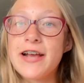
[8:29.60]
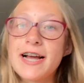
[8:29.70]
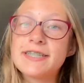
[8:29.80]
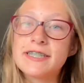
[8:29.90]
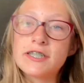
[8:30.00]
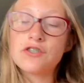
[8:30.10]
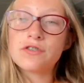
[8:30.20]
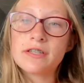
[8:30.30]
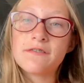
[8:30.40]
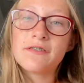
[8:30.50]
you guys did
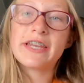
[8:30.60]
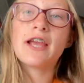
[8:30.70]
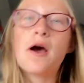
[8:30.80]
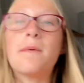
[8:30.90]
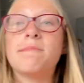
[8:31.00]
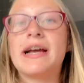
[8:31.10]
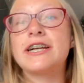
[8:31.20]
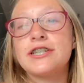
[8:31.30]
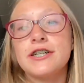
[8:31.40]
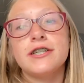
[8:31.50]
enjoy the video, make
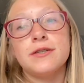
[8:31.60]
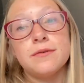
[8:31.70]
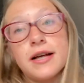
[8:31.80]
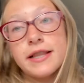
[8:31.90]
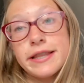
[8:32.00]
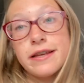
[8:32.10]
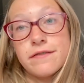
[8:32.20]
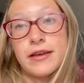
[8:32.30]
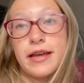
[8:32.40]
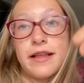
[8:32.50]
sure to
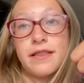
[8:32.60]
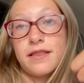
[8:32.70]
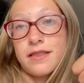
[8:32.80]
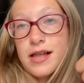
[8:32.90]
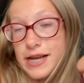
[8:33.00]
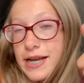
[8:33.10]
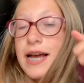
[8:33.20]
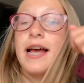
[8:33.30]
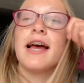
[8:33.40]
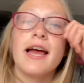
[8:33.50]
leave a like
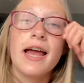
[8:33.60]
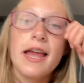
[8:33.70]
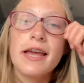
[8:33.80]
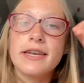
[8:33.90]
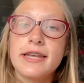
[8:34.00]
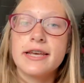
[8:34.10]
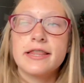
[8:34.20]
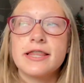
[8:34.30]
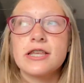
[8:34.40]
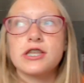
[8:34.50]
and
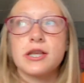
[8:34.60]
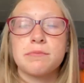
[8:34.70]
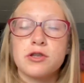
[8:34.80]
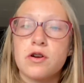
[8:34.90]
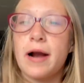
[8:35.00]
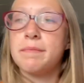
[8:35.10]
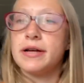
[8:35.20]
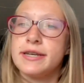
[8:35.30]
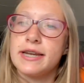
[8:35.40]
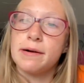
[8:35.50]
hit the subscribe
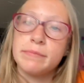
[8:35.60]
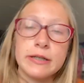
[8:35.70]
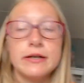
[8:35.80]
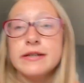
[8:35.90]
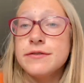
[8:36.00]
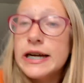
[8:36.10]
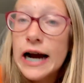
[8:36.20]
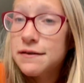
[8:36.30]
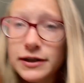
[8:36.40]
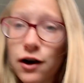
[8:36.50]
button down below if you
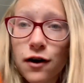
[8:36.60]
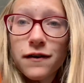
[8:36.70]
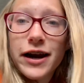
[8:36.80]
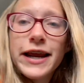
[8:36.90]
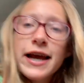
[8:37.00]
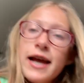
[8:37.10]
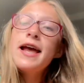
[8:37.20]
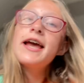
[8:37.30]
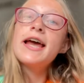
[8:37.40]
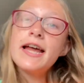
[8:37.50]
haven't already.
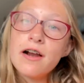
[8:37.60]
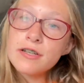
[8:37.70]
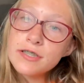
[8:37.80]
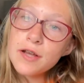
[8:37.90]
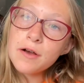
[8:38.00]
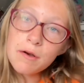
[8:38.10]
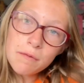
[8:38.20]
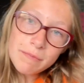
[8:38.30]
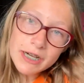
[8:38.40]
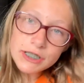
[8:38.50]
And also,
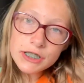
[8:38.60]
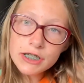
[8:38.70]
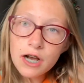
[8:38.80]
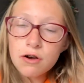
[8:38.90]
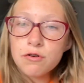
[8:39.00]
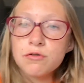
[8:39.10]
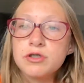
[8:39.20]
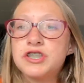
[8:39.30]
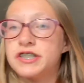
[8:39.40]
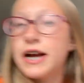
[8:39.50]
make sure to go
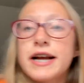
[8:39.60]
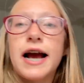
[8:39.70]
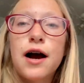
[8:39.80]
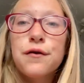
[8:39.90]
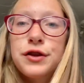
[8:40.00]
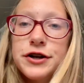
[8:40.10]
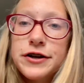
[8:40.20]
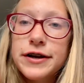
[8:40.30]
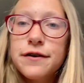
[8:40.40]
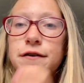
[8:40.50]
check out their
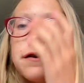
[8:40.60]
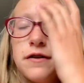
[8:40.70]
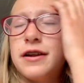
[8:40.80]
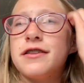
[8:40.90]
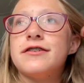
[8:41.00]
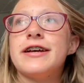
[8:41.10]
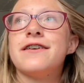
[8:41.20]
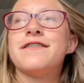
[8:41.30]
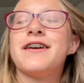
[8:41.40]
channel, another channel,